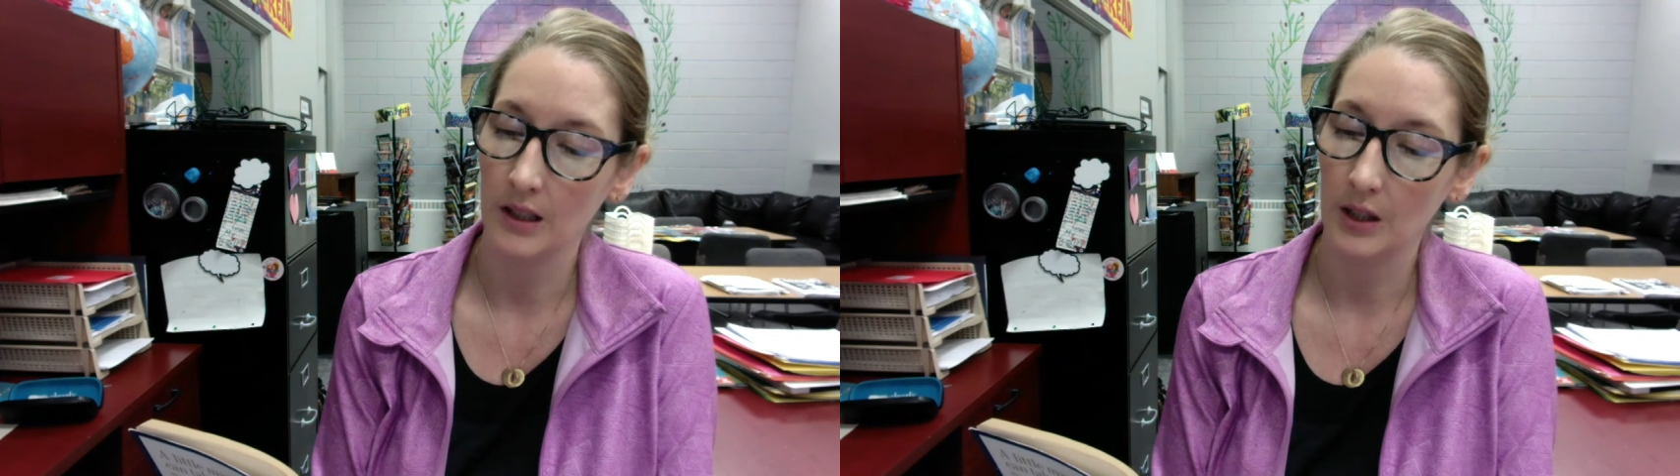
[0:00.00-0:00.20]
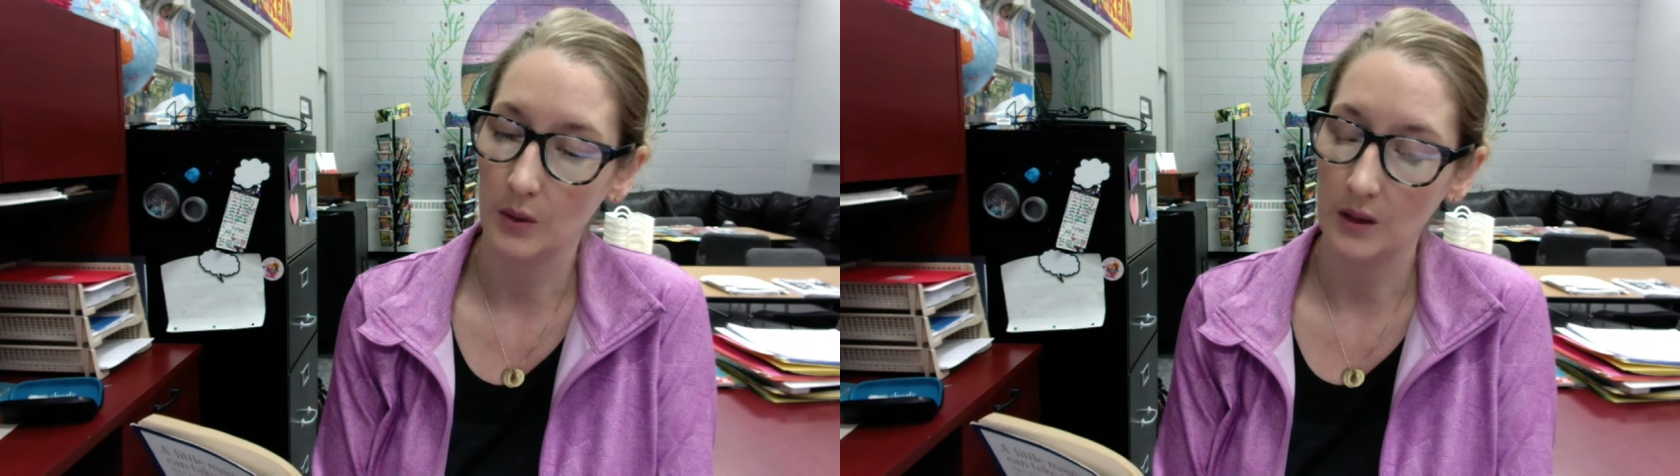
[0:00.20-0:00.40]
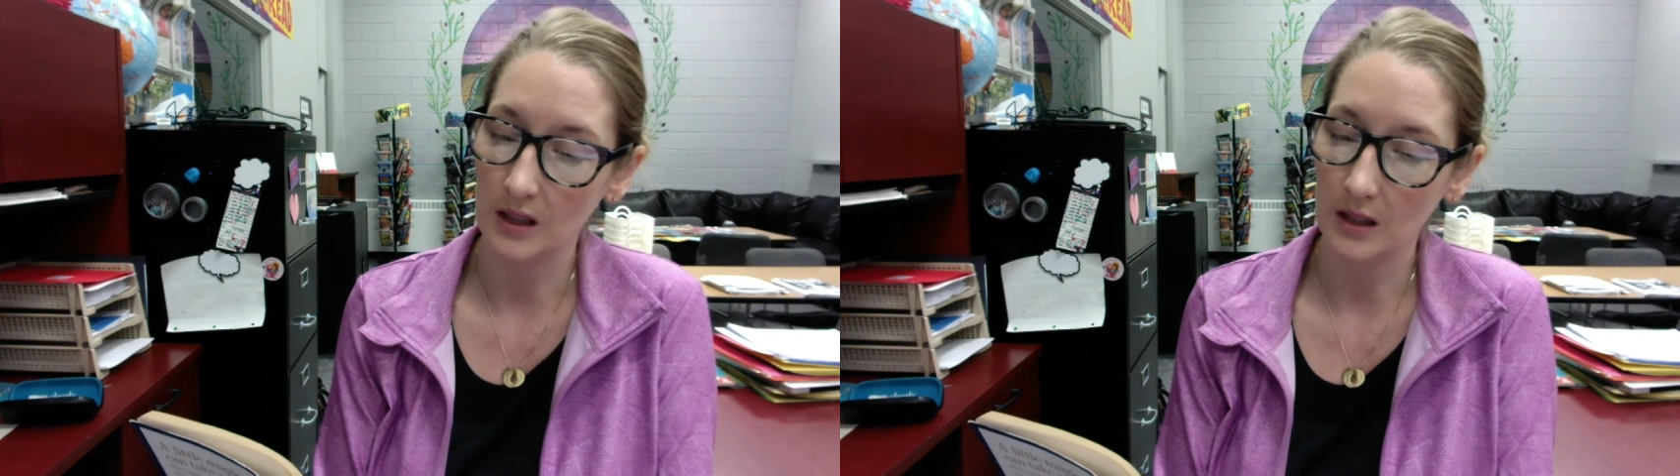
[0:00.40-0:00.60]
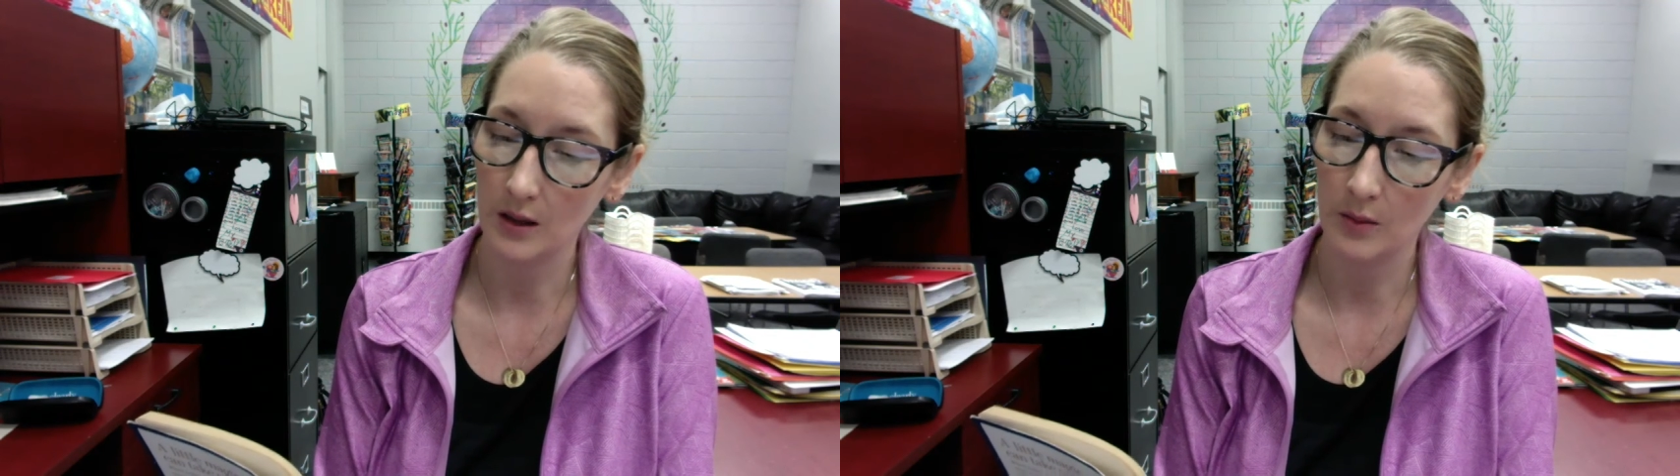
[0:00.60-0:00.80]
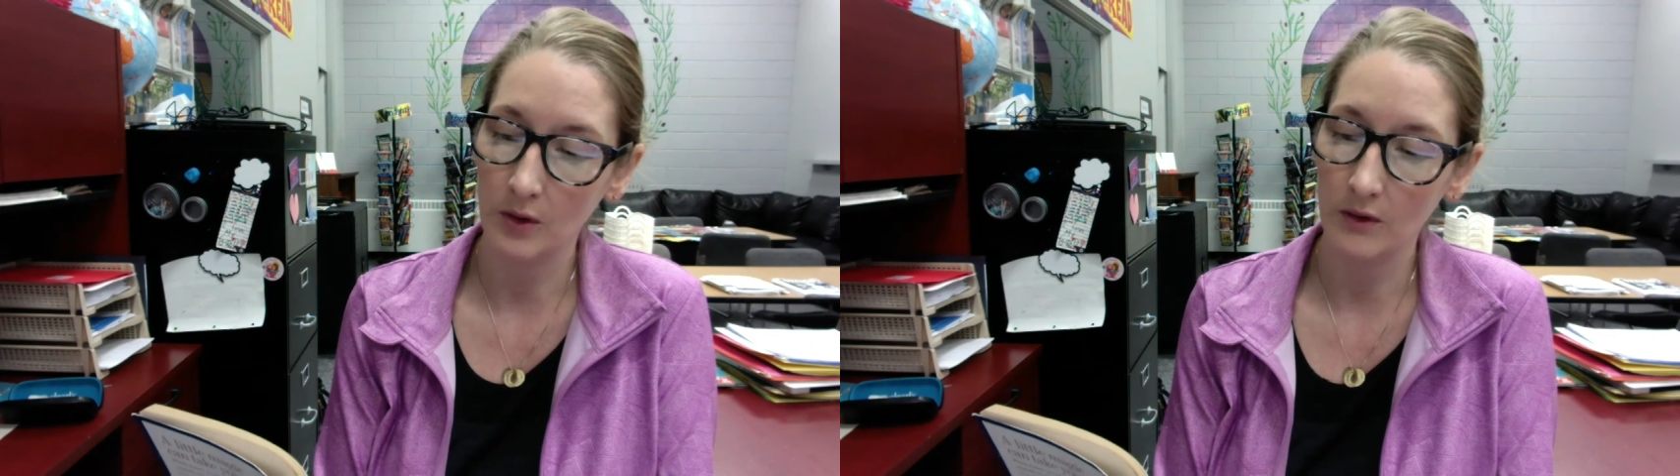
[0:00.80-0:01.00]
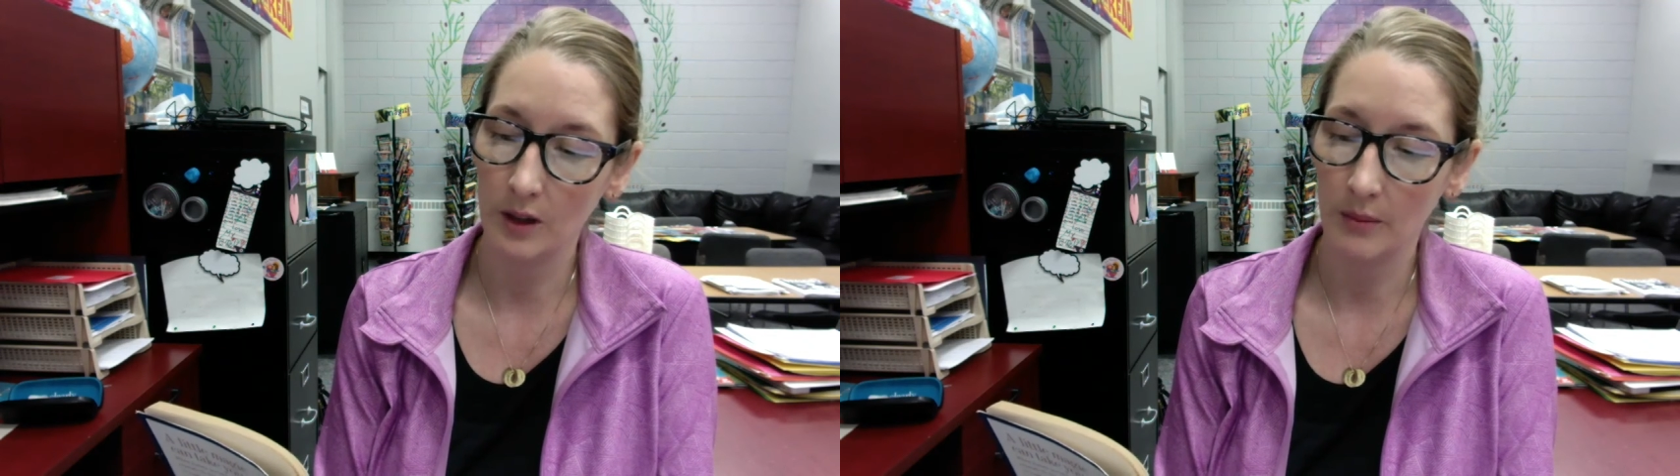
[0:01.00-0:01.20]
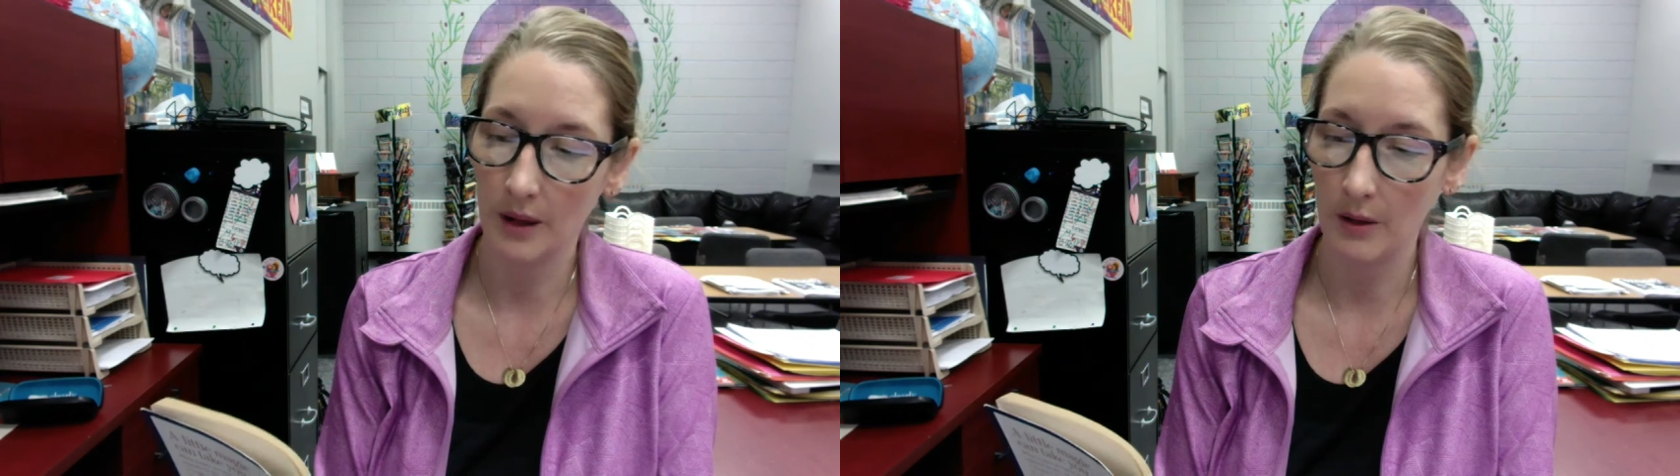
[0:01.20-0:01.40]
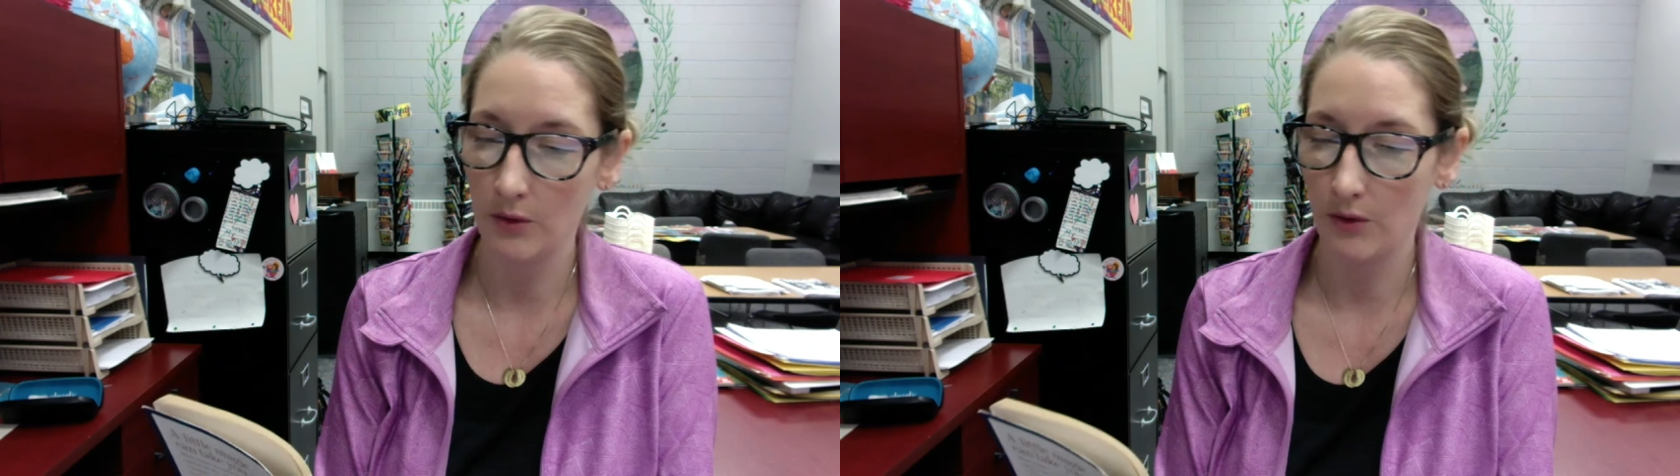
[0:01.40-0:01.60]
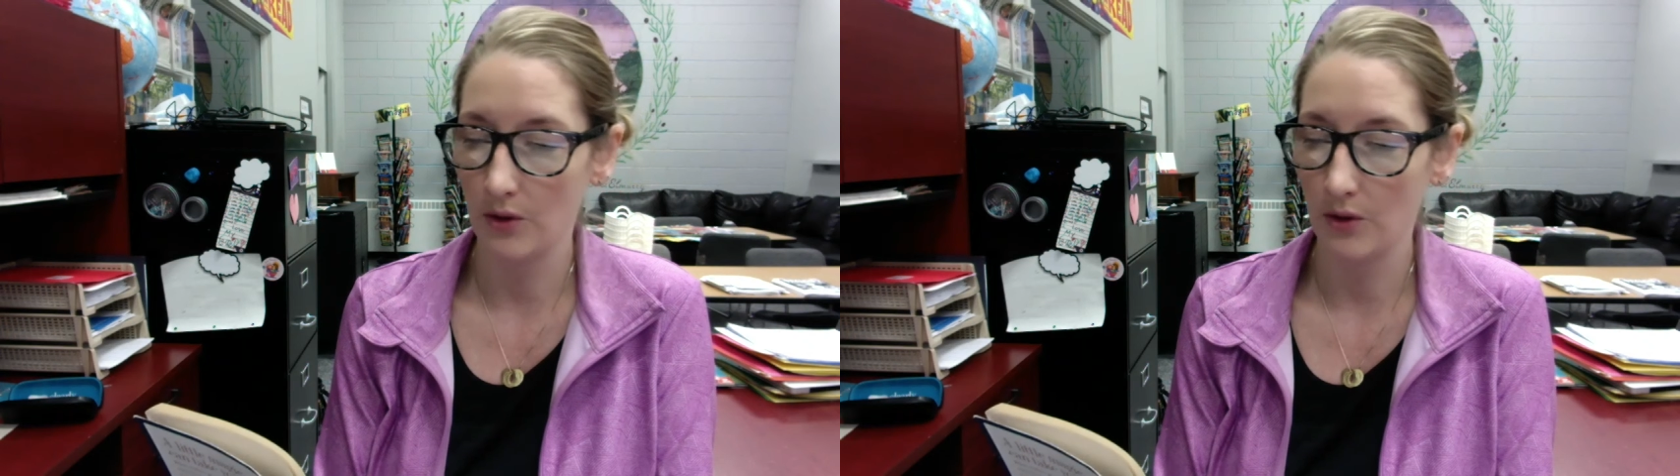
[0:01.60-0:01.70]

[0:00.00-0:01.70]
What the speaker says: "You can still move your mouth,"